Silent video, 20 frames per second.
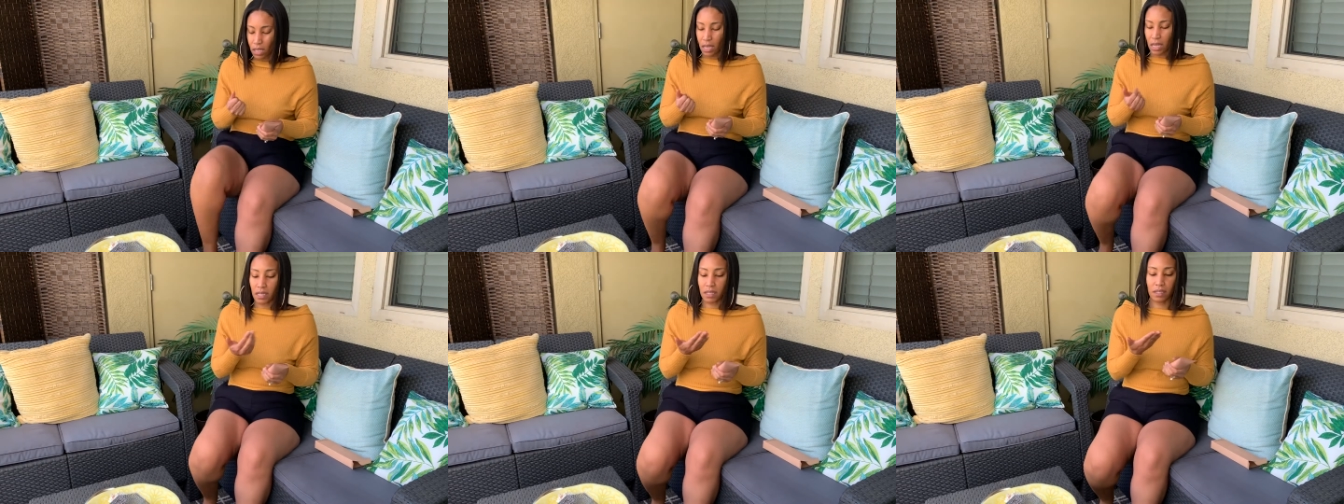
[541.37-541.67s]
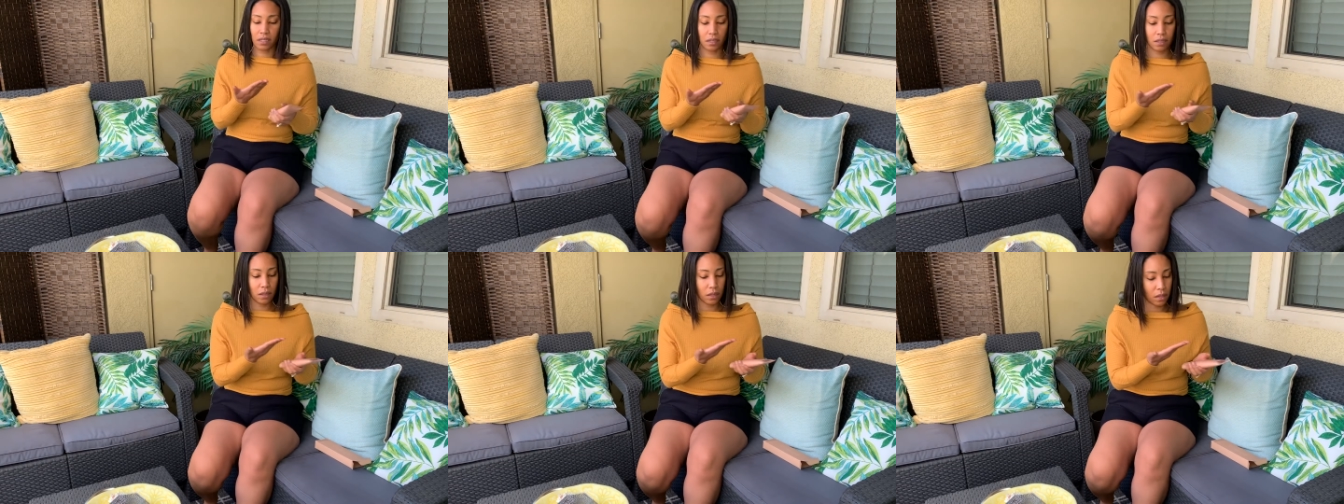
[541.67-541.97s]
It's
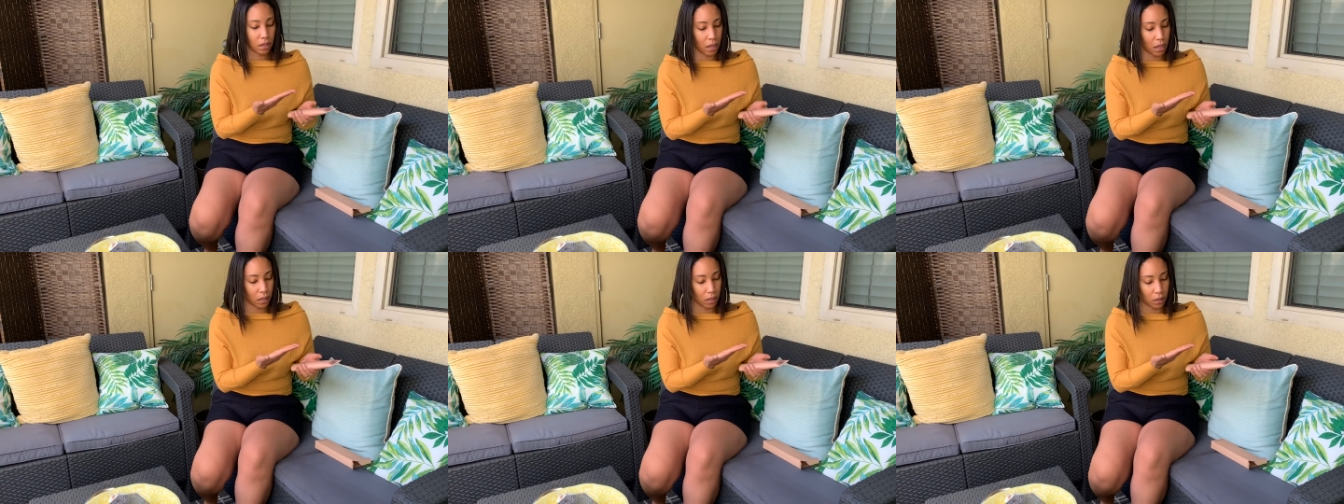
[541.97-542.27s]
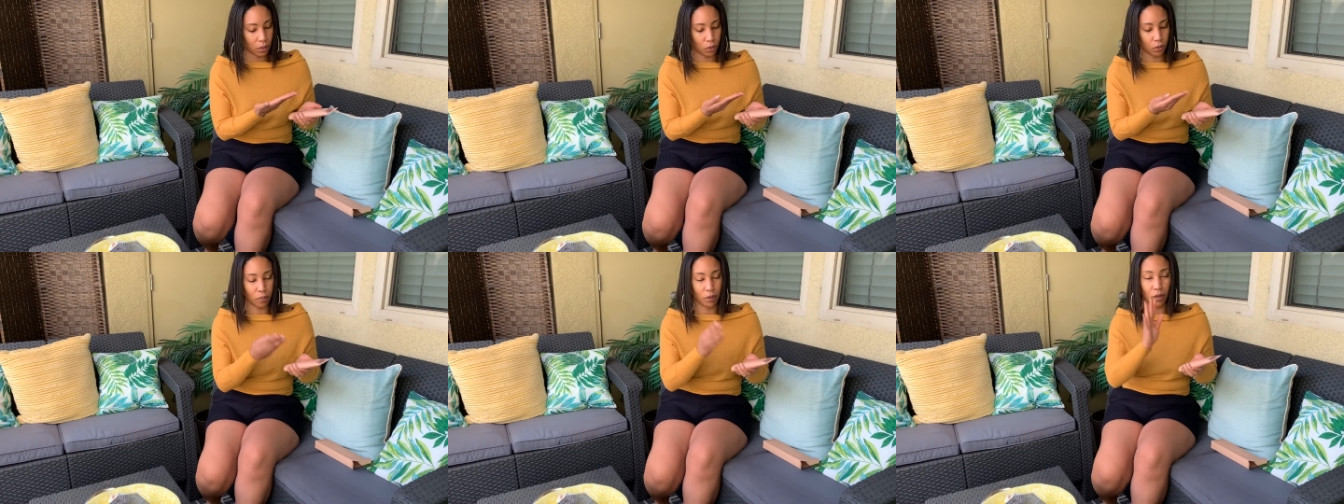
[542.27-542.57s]
still a
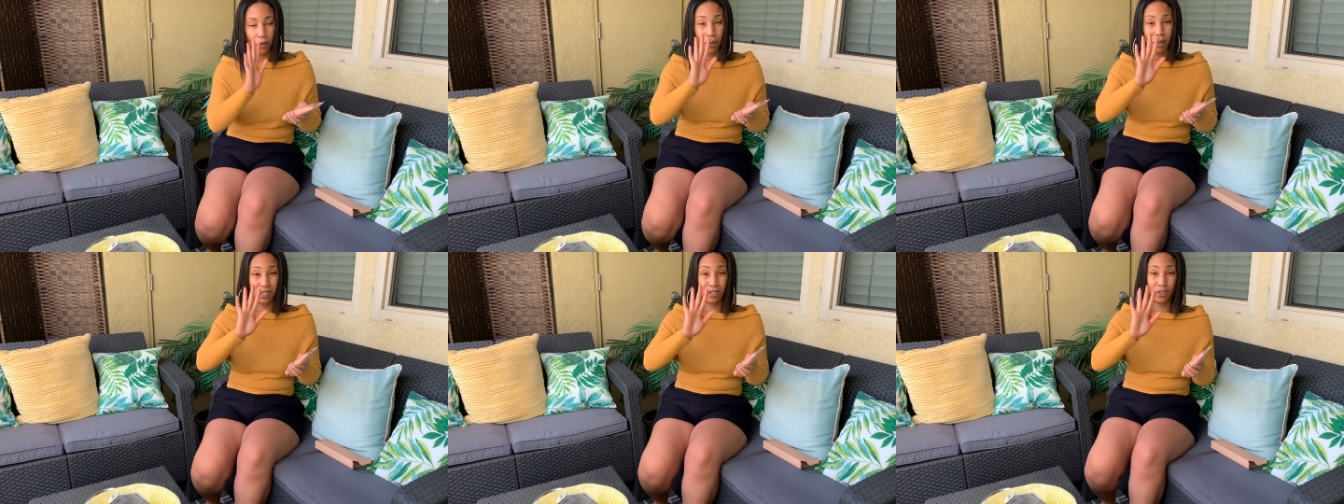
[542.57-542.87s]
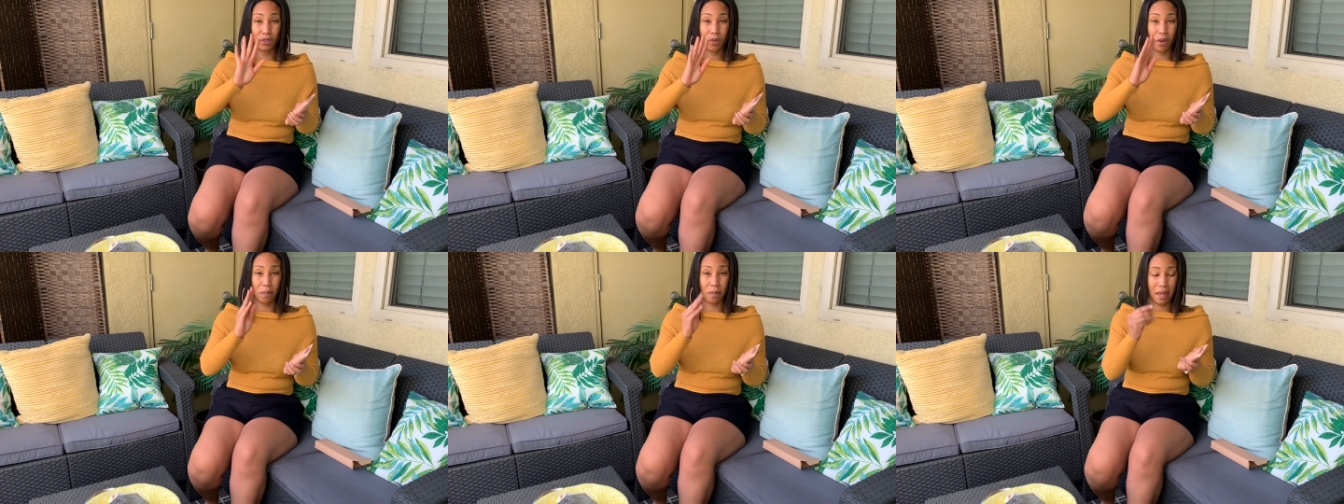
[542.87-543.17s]
little bit of
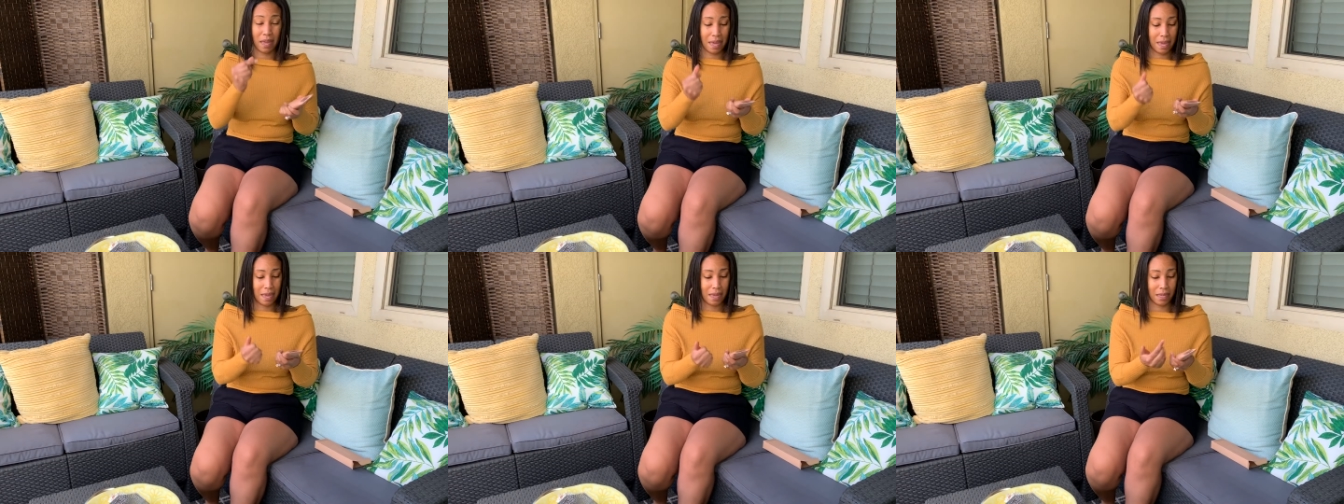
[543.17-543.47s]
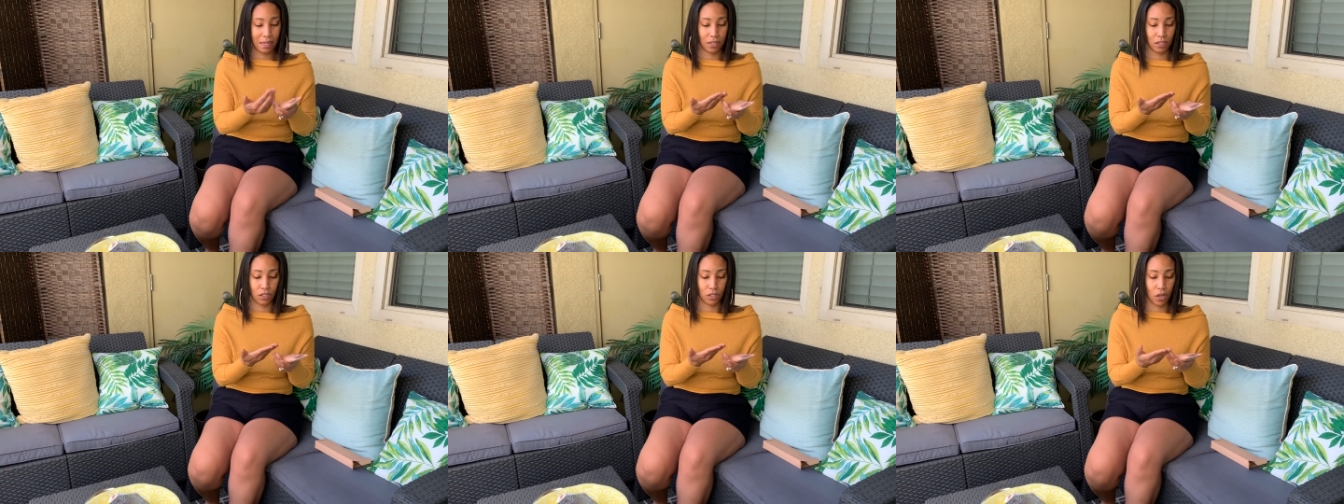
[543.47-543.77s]
residue on my
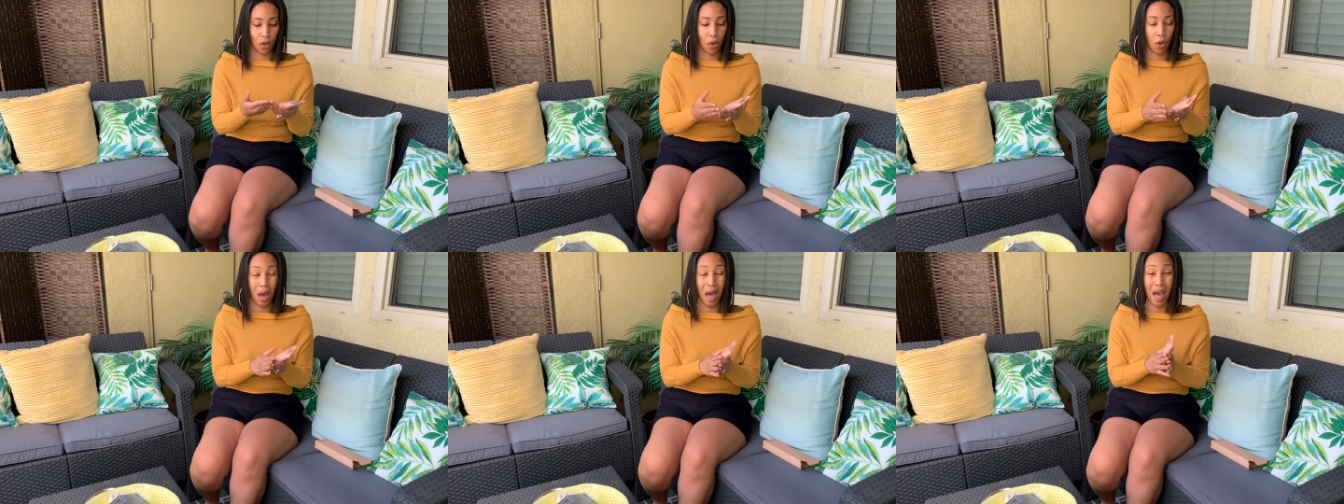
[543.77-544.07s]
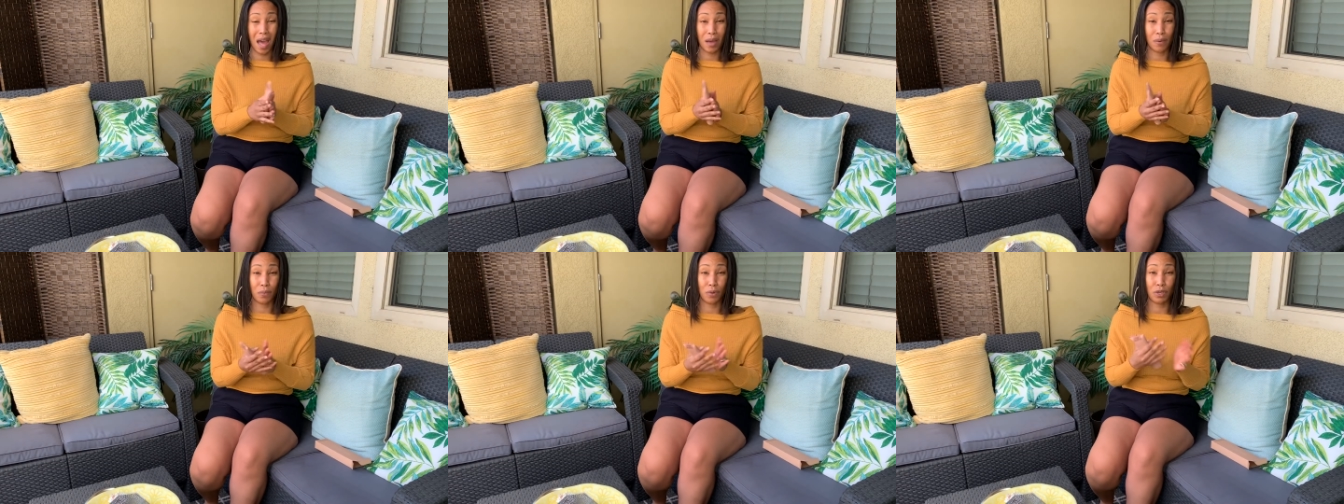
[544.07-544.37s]
hand, so
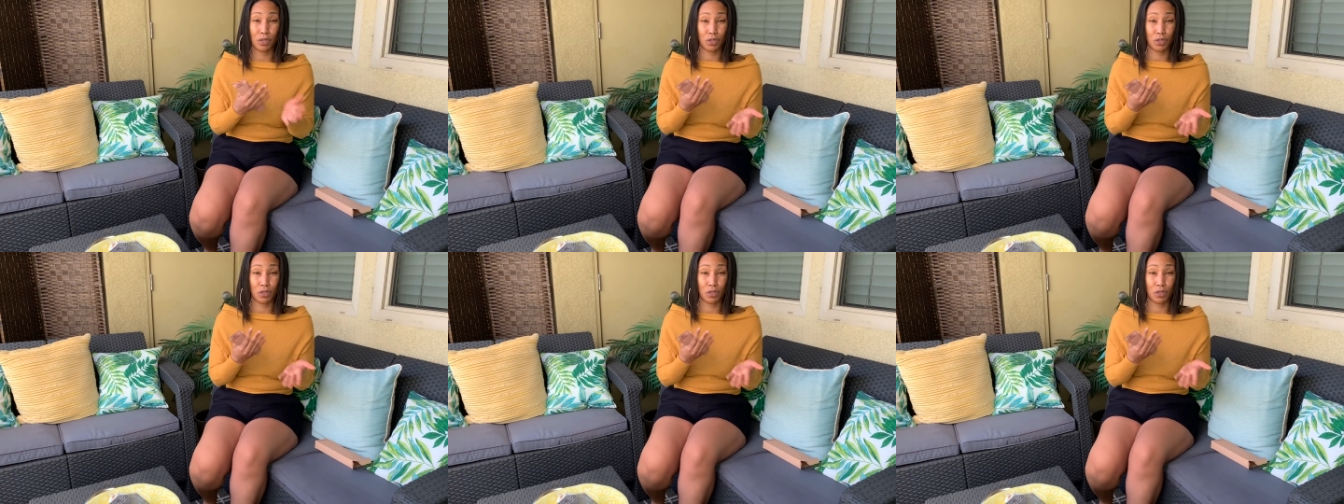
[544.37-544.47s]
I would